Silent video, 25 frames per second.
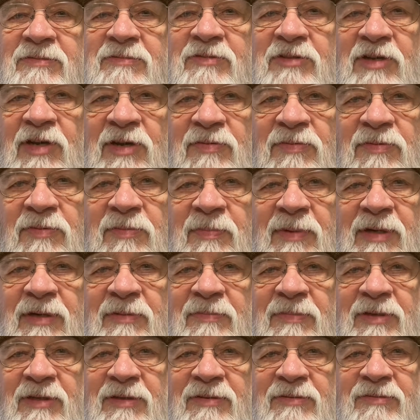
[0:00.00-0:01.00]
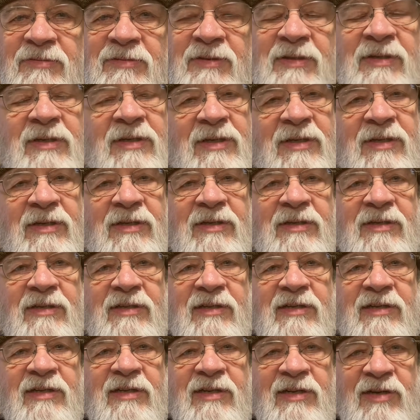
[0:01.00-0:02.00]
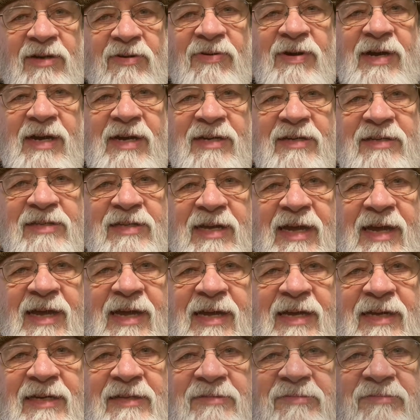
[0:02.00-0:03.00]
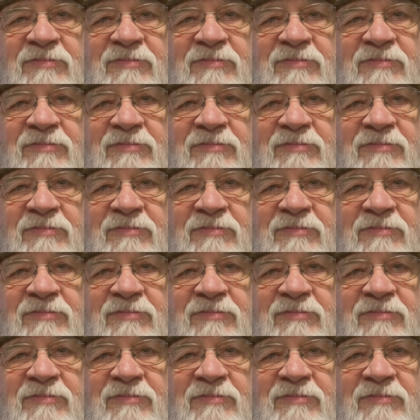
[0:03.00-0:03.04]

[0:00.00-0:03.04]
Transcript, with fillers: And remember, go outside.